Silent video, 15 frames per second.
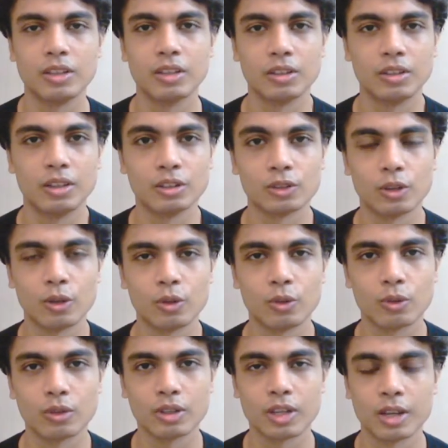this logo
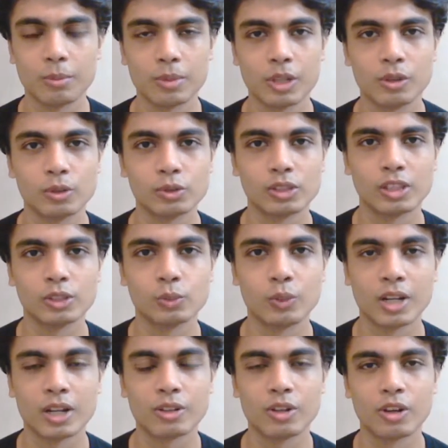can be used is when
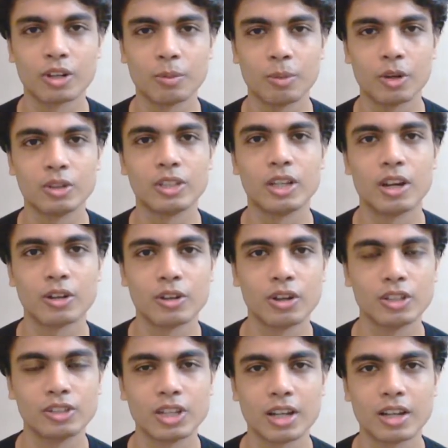I talked about the Archon
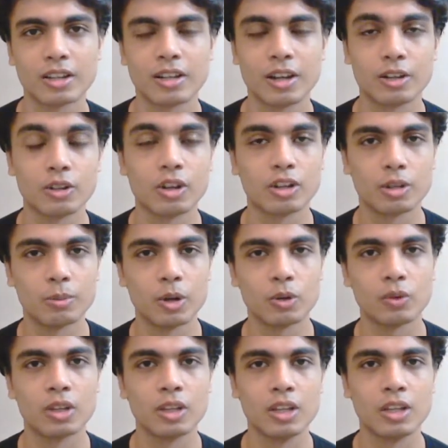jacket, and I talked about
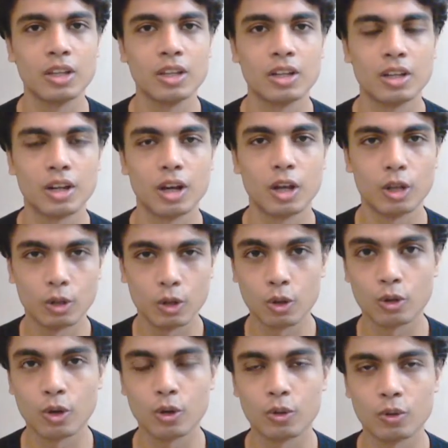a
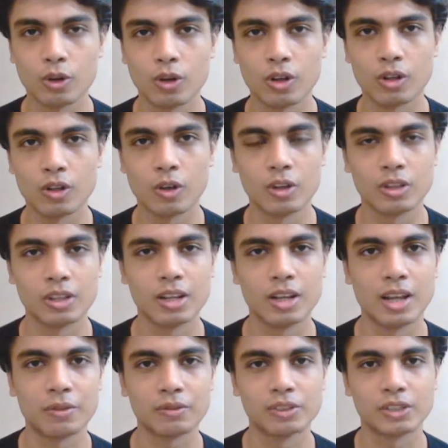logo on the
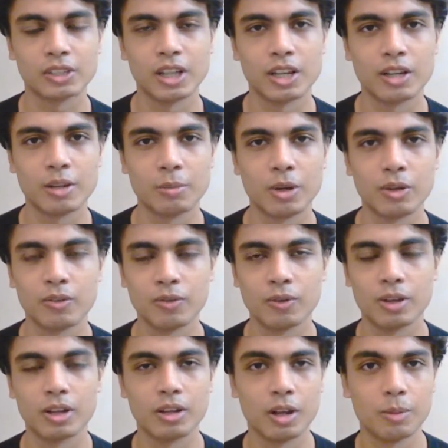left side
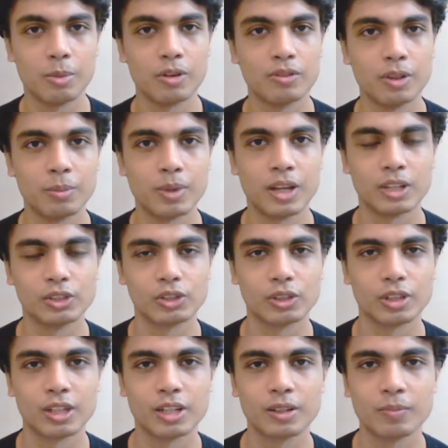above the patch,
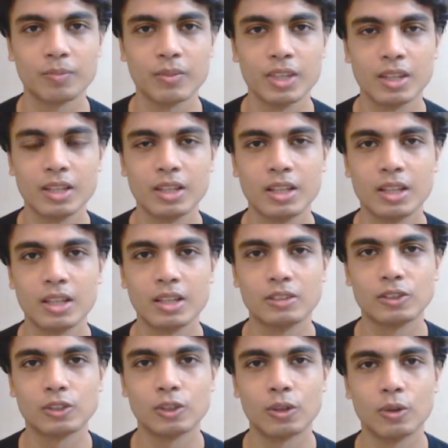okay.
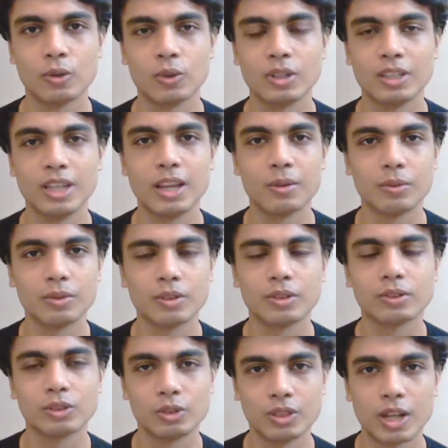So yeah,
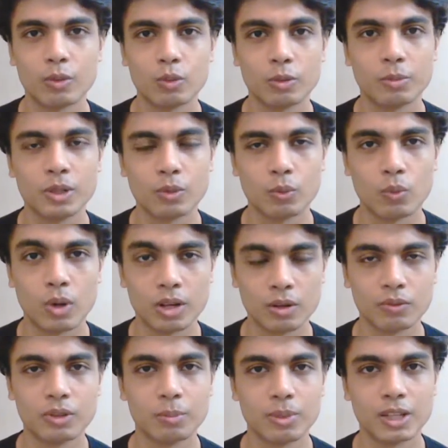so that would be one of
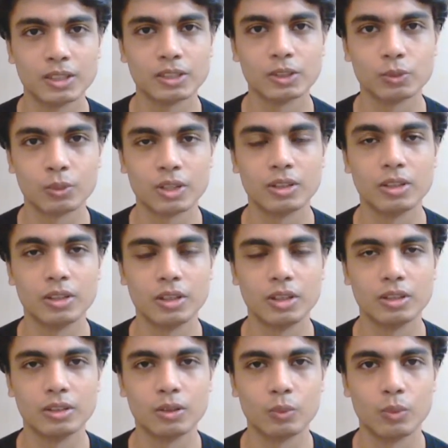the places where
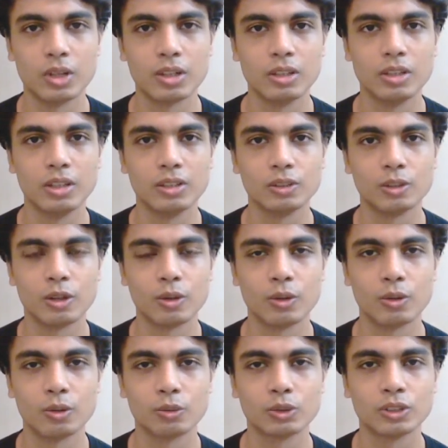these
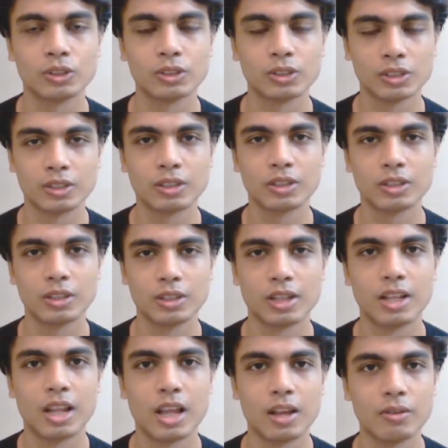logos can
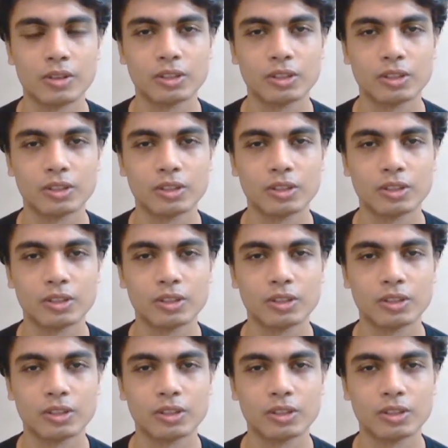have a